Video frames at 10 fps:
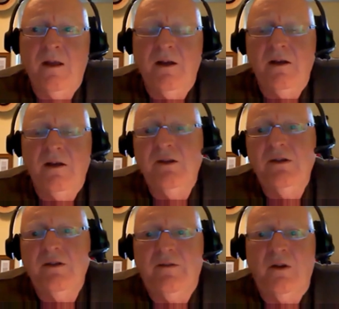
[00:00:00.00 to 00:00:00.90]

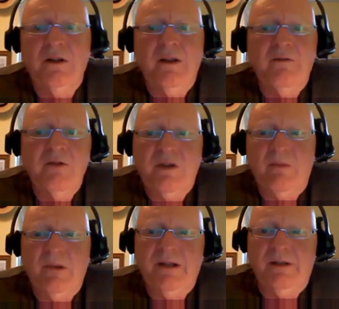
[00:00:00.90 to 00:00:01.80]
You fall in love with
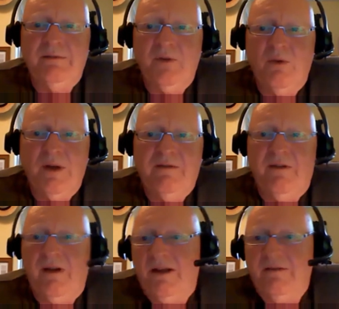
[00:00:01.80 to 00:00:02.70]
somebody in grade
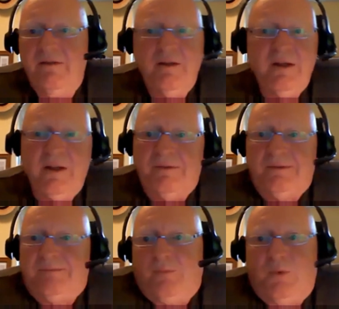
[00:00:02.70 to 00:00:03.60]
5,
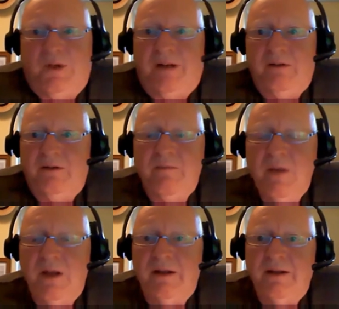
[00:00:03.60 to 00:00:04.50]
whatever,
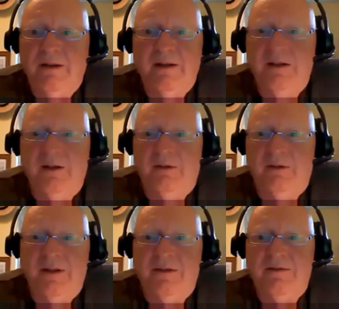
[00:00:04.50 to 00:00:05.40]
and
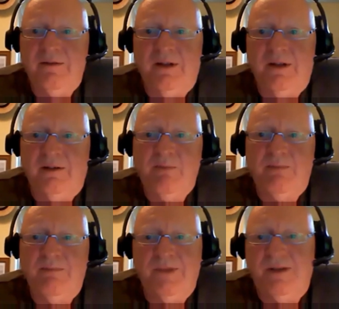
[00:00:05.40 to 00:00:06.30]
it's,
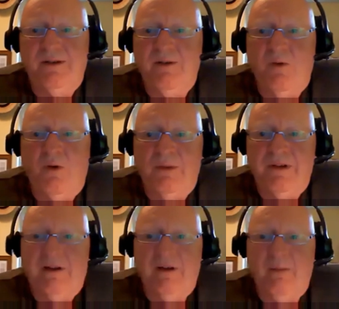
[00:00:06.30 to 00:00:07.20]
you go home and
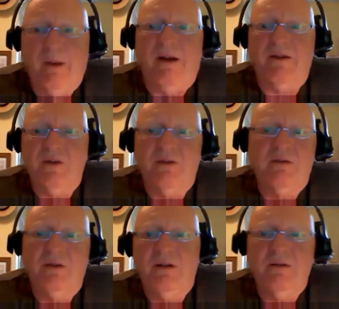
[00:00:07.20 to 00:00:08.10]
tell your parents, oh
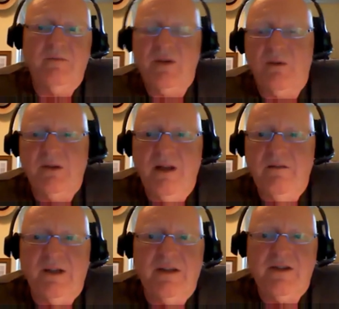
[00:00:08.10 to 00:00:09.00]
yeah, I'm so in love.
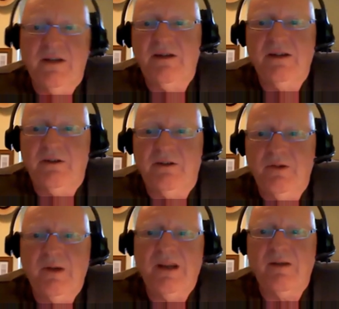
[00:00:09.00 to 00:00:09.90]
And they say, oh, you don't know
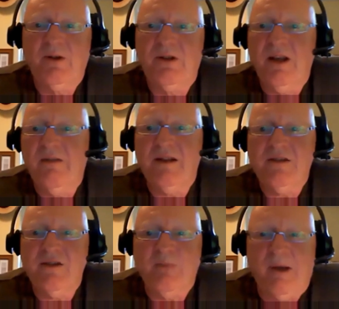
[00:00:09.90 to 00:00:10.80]
anything about love. That's
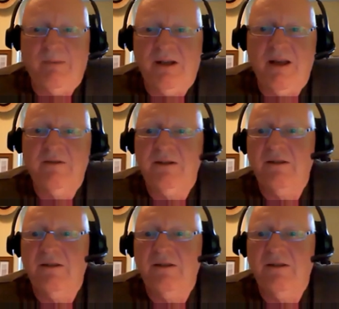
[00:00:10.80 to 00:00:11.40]
just puppy love. And